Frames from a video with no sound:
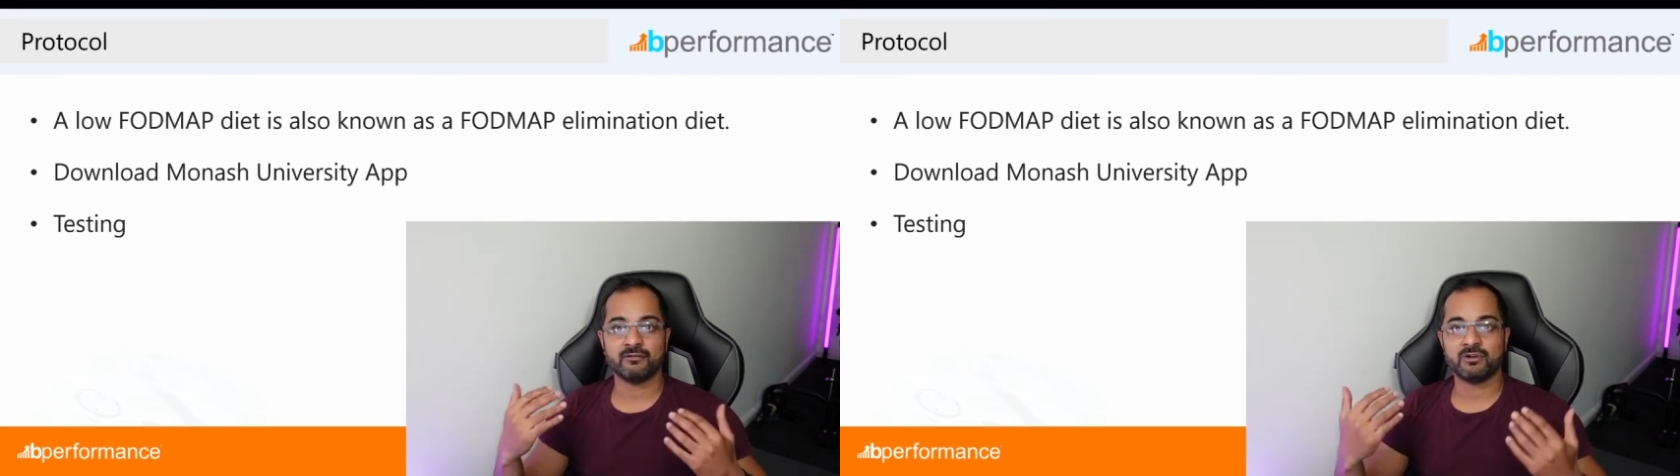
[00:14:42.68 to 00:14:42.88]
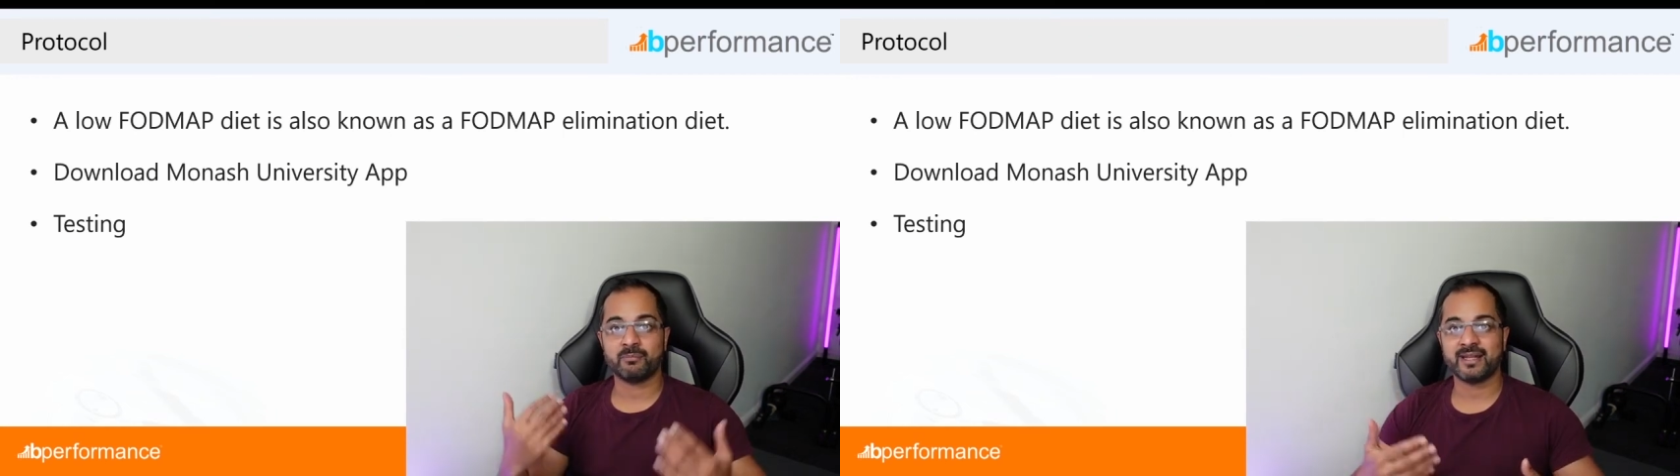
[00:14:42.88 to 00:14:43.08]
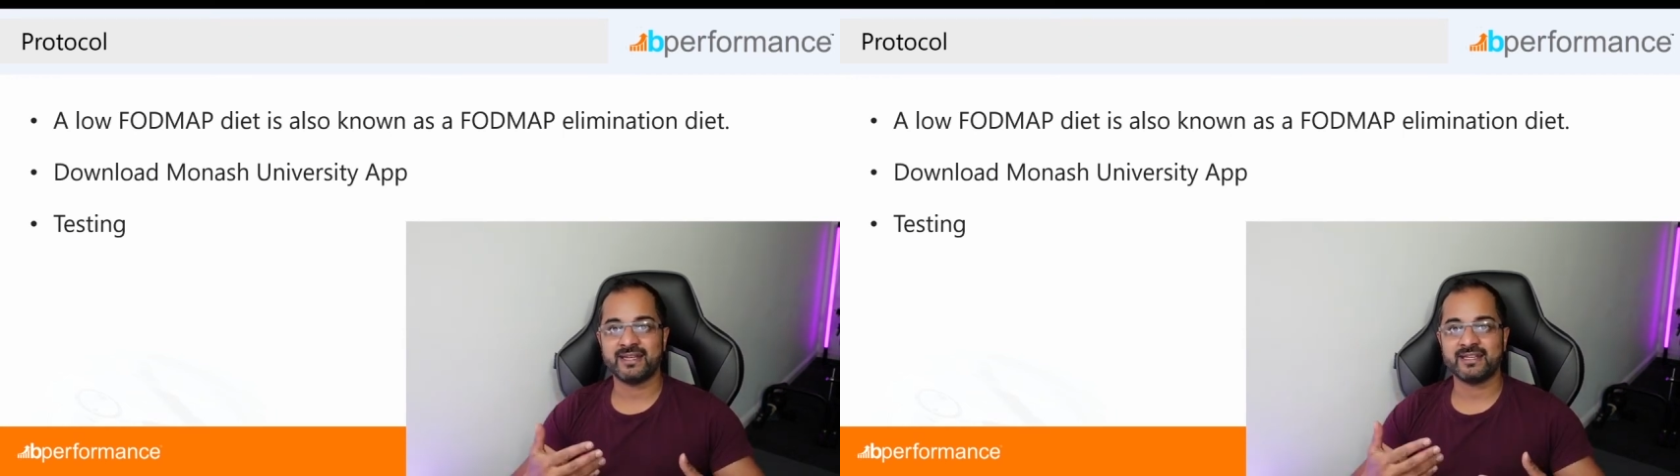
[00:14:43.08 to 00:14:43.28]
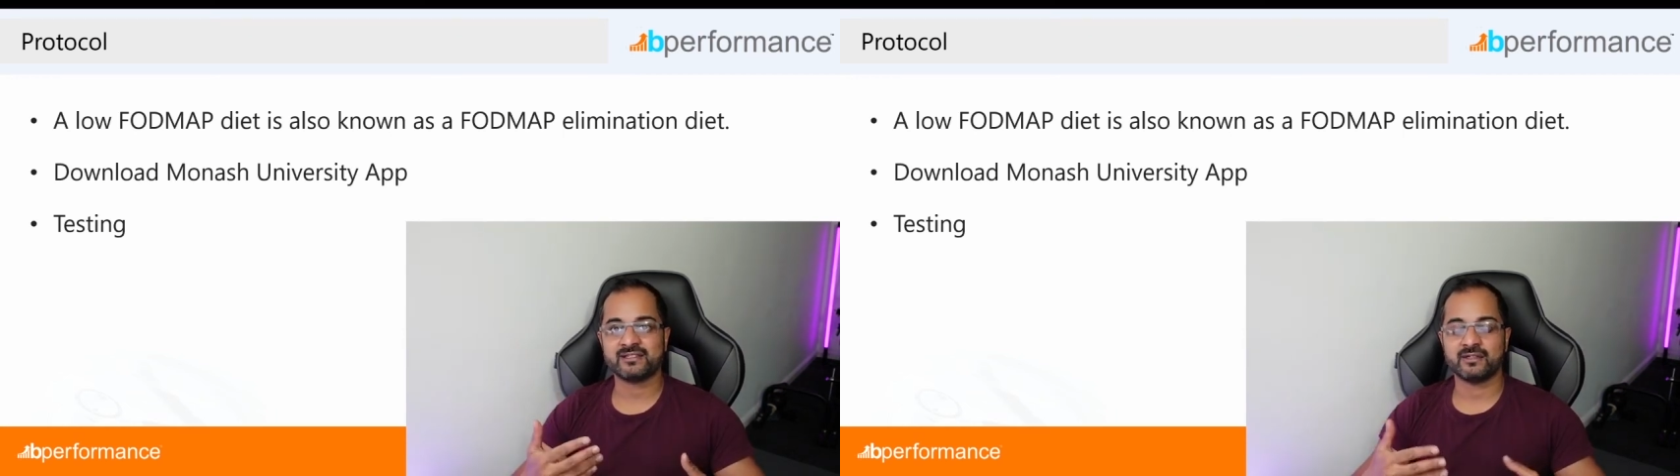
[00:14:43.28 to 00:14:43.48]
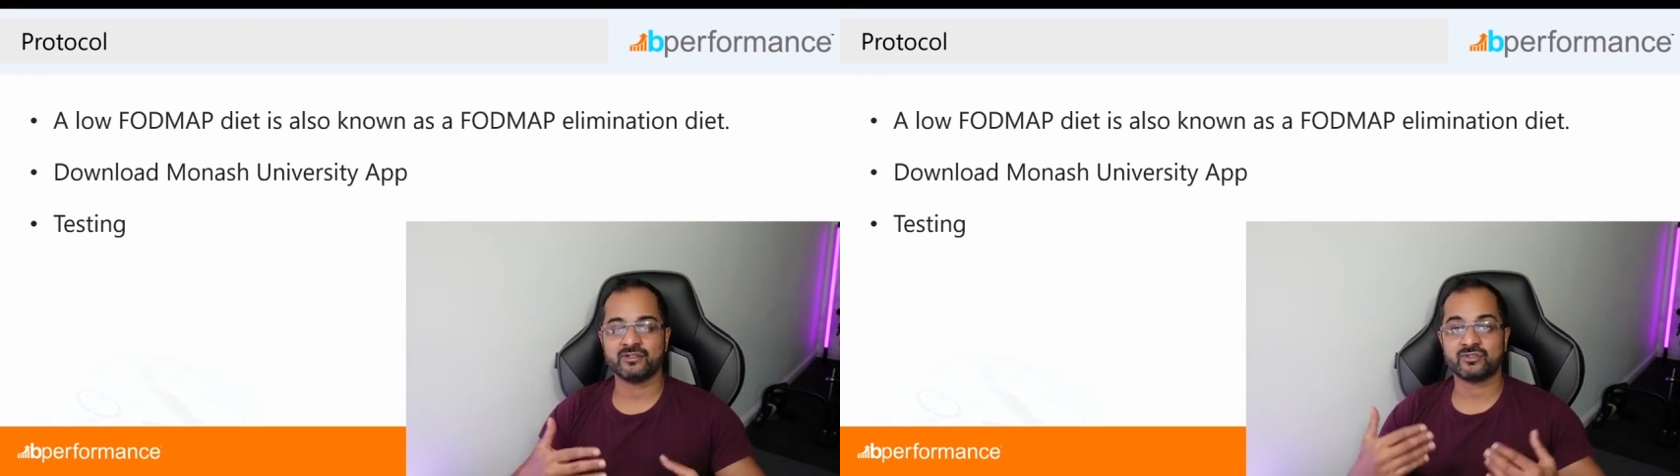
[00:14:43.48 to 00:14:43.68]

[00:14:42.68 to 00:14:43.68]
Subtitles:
replenish and